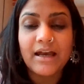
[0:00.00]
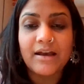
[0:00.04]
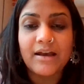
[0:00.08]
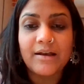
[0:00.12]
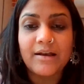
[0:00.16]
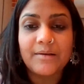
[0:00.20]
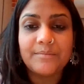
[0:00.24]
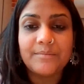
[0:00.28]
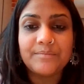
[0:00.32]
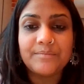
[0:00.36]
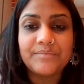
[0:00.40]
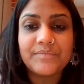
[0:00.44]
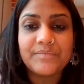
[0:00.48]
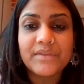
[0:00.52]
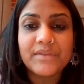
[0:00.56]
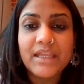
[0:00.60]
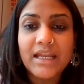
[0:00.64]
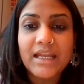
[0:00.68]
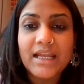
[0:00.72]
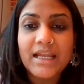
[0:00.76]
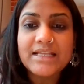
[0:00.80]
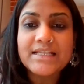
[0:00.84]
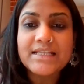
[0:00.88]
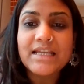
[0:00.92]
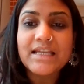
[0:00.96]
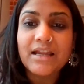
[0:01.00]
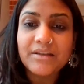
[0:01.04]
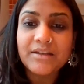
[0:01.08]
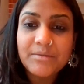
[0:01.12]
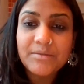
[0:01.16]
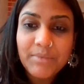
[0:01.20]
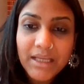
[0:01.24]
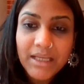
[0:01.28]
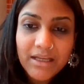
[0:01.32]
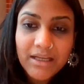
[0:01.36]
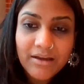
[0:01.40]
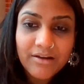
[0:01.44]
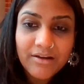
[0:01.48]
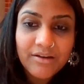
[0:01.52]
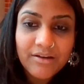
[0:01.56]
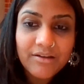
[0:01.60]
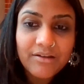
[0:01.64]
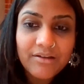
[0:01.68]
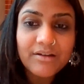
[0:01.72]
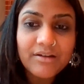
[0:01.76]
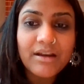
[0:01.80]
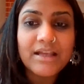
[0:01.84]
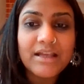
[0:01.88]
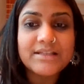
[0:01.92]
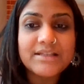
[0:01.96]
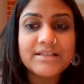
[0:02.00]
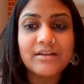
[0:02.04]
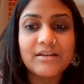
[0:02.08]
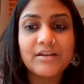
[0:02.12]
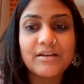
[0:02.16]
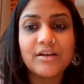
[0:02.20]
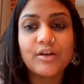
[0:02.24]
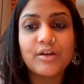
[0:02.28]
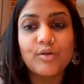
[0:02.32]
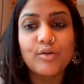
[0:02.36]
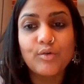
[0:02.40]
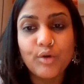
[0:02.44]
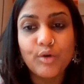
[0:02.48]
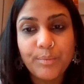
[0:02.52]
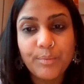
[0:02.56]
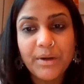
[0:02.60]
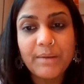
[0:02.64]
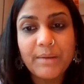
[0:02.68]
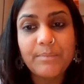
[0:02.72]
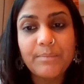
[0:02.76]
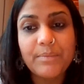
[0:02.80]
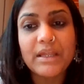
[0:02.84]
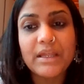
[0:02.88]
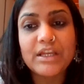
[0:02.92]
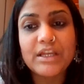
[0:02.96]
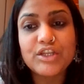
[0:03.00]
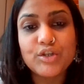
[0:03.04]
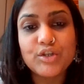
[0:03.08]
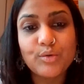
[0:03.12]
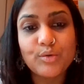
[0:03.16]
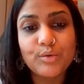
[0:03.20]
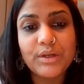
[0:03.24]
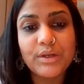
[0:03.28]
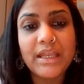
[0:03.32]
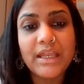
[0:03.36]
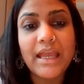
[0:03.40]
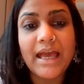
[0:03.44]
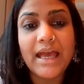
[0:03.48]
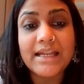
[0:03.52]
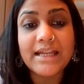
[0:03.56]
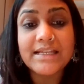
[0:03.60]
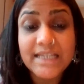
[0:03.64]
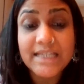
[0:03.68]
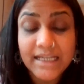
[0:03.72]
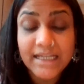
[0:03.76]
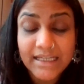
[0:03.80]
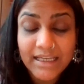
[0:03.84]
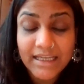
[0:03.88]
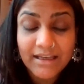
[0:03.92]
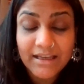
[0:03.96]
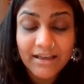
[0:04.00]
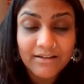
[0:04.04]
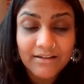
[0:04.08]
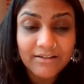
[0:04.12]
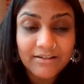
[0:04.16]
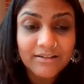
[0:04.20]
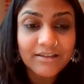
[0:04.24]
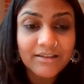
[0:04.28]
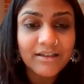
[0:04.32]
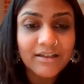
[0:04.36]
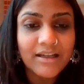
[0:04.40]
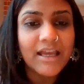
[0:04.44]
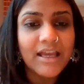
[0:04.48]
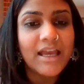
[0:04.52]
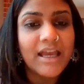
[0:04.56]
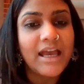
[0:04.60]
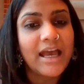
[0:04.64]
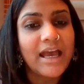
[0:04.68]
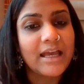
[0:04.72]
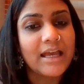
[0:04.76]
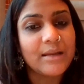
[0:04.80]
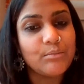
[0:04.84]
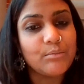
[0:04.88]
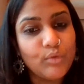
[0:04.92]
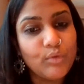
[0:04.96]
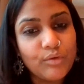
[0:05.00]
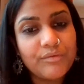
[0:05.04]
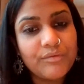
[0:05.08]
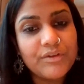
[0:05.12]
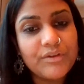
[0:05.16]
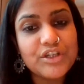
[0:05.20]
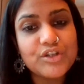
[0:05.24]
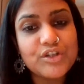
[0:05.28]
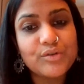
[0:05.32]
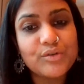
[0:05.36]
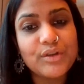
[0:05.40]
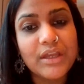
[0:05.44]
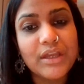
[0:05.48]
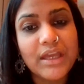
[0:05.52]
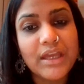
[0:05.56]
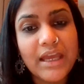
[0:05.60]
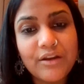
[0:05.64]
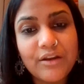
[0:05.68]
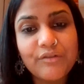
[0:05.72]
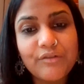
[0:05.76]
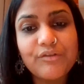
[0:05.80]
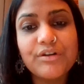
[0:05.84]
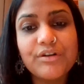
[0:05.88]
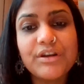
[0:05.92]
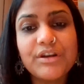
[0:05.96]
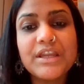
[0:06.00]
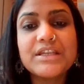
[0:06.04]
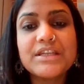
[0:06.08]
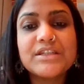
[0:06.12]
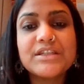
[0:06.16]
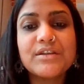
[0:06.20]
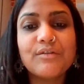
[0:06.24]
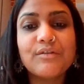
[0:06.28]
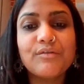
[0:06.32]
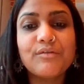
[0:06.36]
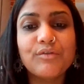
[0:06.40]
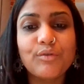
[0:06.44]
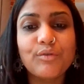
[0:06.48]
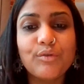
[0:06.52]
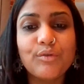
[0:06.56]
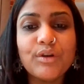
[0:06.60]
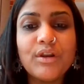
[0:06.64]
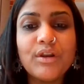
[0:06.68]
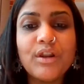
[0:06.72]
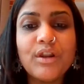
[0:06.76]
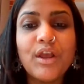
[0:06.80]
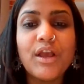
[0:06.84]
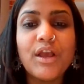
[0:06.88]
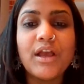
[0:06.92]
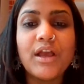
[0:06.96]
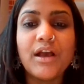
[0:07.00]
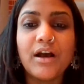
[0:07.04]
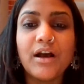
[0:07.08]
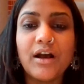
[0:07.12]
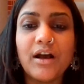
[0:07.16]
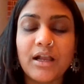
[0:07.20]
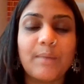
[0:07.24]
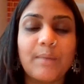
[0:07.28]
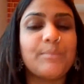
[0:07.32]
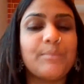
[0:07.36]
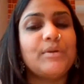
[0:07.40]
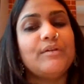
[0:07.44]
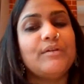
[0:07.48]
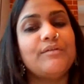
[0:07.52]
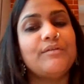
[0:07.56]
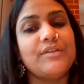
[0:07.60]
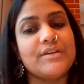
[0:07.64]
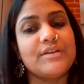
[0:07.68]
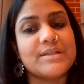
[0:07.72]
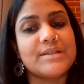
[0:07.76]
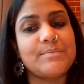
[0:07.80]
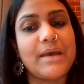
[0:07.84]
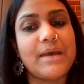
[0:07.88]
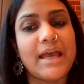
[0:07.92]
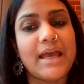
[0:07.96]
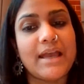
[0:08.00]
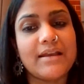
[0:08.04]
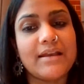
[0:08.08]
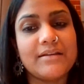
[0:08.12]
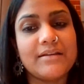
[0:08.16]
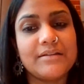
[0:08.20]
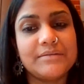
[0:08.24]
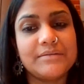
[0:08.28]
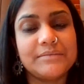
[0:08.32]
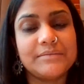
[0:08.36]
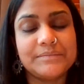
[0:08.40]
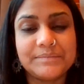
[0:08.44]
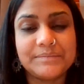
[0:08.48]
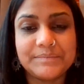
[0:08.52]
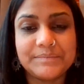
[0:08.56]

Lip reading: Then I started my career as a rotoprep HOD at Technicolor and moved into the head of creative role a couple of years back.